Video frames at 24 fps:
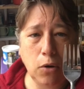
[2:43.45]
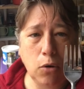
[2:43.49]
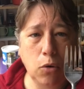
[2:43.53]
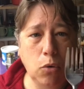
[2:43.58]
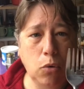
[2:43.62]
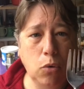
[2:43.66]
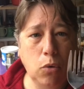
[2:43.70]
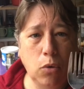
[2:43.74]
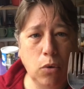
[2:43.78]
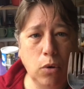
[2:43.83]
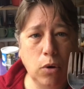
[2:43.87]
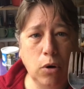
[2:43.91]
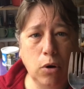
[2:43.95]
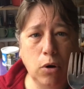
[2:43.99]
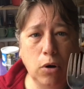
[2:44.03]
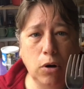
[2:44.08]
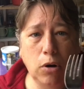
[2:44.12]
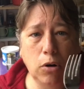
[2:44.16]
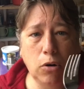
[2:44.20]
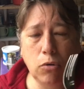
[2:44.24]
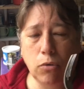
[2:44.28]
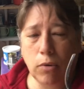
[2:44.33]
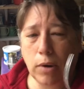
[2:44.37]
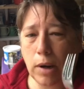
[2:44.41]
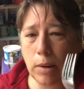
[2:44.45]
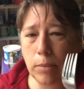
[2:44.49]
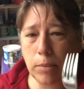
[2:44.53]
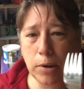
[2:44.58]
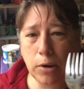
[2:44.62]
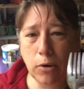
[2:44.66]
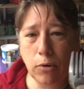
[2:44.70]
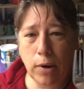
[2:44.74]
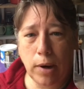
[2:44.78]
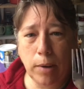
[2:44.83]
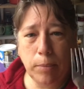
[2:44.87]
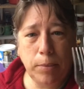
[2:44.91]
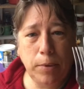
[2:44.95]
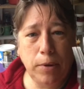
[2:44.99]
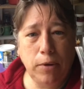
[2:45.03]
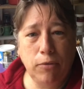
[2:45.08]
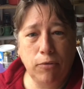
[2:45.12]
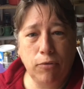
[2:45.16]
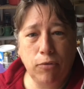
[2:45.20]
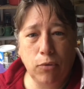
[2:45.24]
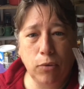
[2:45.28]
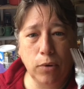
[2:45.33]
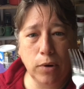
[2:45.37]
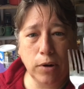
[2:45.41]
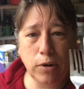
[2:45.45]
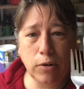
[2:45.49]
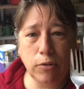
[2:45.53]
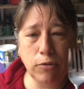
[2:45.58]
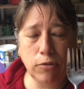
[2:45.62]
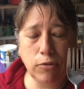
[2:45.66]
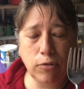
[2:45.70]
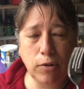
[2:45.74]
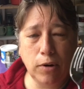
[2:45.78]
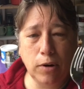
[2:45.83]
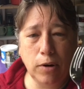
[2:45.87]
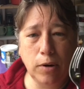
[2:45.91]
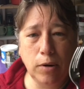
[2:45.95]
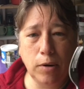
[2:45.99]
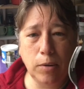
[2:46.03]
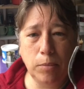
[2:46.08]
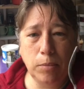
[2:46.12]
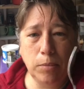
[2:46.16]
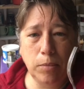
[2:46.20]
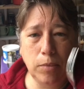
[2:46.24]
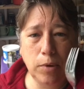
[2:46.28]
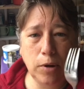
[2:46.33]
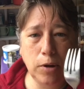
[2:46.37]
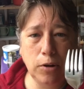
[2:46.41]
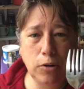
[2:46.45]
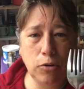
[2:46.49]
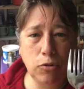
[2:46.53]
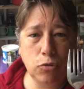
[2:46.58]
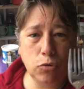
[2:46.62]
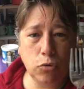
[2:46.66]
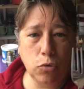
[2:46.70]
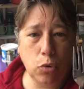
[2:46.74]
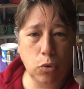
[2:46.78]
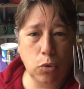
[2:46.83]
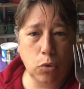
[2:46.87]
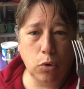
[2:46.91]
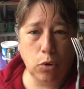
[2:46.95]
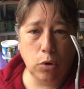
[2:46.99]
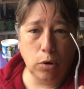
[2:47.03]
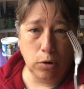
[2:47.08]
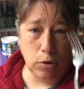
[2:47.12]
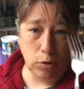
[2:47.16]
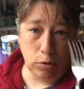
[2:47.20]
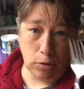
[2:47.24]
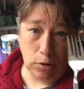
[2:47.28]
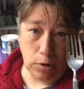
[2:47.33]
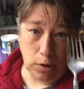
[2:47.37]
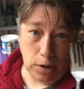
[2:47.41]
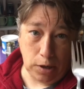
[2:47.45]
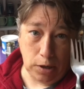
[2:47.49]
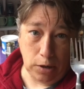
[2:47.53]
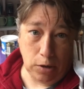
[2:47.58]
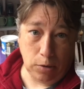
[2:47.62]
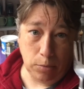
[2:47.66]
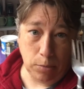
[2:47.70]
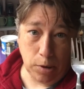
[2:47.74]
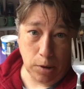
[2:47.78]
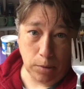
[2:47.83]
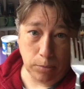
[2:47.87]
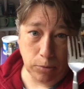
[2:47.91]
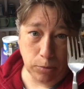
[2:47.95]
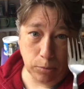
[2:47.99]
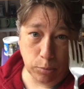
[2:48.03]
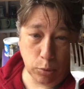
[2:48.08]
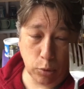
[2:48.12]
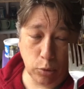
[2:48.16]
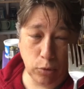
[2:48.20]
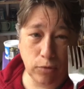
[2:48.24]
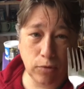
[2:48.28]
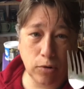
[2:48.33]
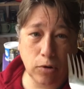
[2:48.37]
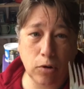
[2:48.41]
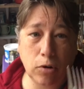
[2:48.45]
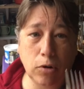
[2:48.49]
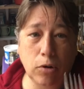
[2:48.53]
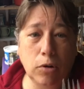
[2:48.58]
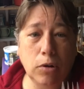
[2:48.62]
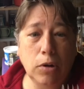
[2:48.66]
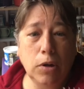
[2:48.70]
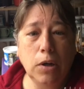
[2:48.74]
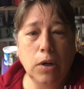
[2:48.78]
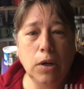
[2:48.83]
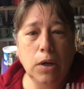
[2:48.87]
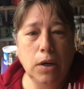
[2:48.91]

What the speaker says: or grab a crappy fork from a drawer, get your mom's approval,